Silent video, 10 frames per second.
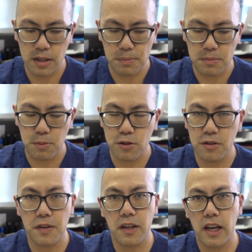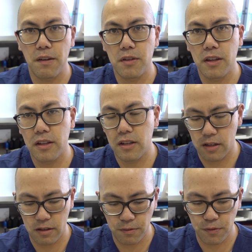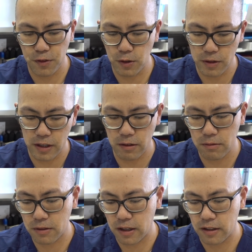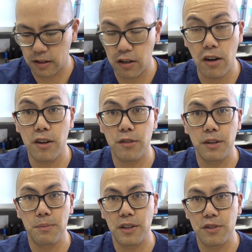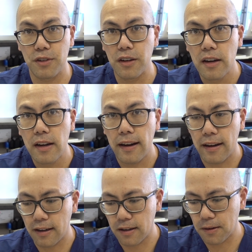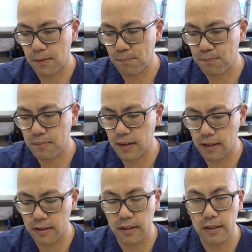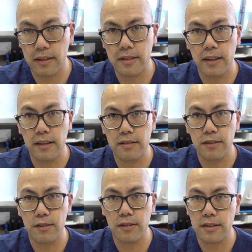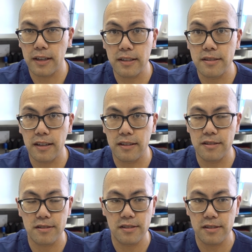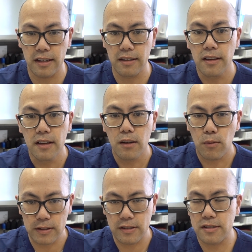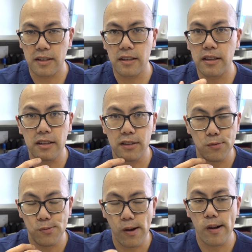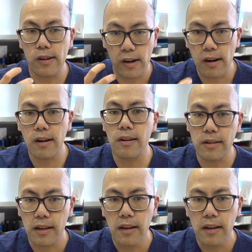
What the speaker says: deepest portion of your cavity, you flow it out, kind of like a concrete mixer, and then it takes a good 90 seconds to set. Once it's set, it is rock hard.